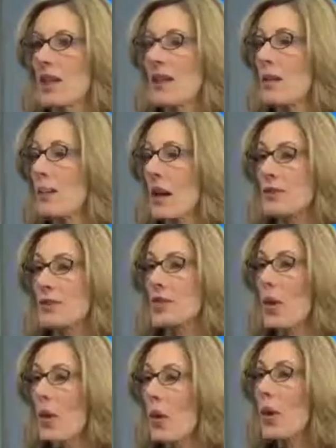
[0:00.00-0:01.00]
At the end of a
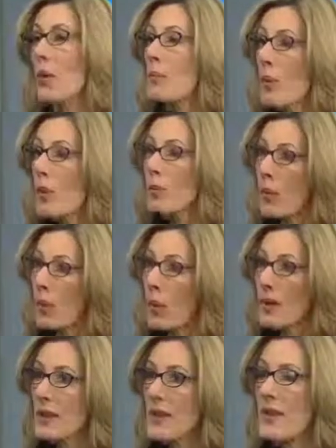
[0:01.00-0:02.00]
project. Or, more
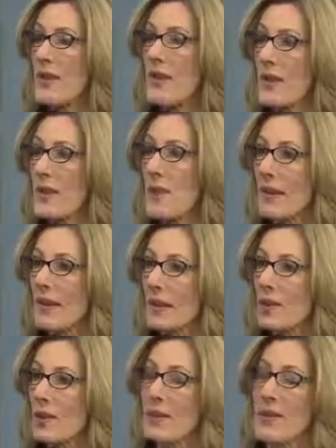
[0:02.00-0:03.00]
importantly, the feedback that
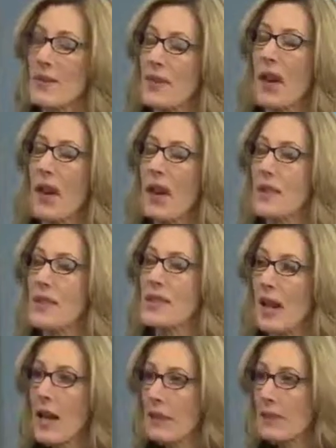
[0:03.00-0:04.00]
you should be giving all the
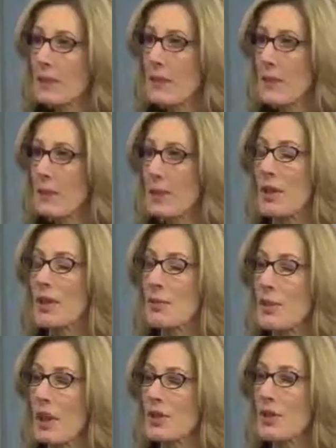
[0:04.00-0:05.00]
time to people,
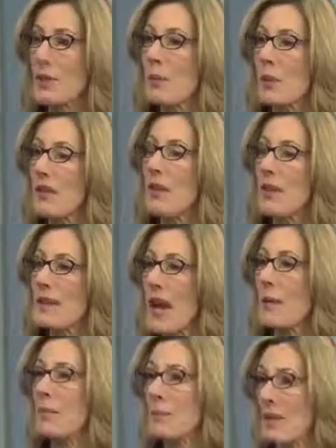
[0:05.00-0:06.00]
especially if they're
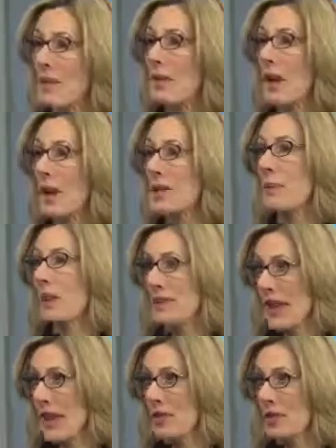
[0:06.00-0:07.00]
not meeting your
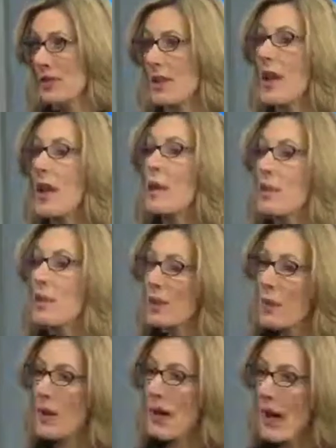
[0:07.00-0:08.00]
expectations.
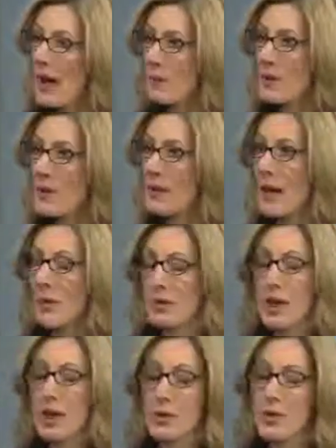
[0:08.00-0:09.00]
Because what happens, I
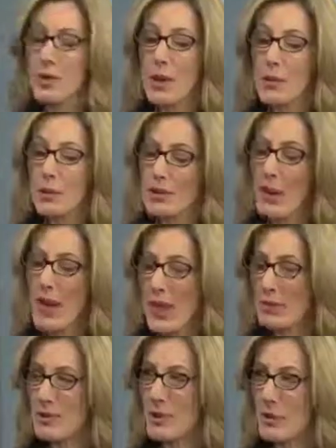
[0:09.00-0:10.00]
will tell you, so much of what
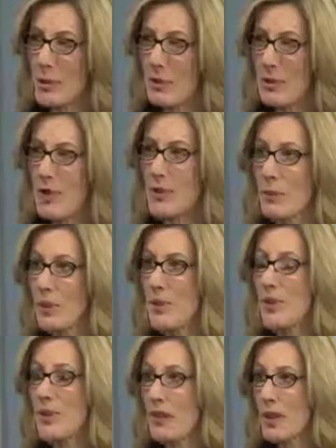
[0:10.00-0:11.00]
happens in the workplace, so much
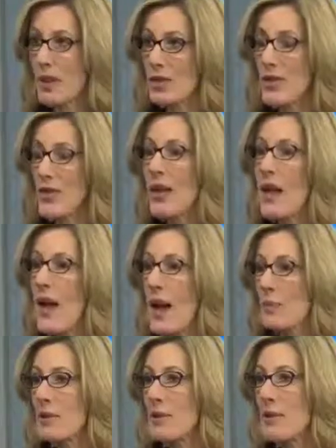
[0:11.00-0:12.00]
dysfunction
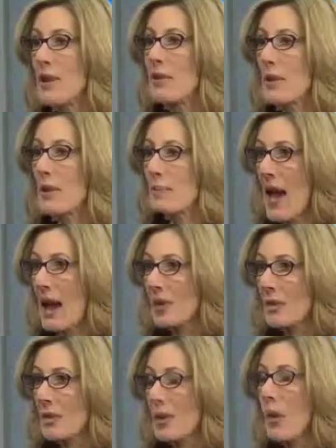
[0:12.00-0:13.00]
happens because a
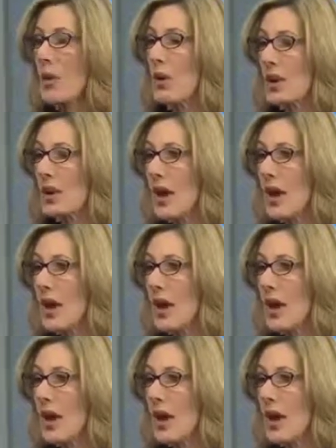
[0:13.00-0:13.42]
manager or a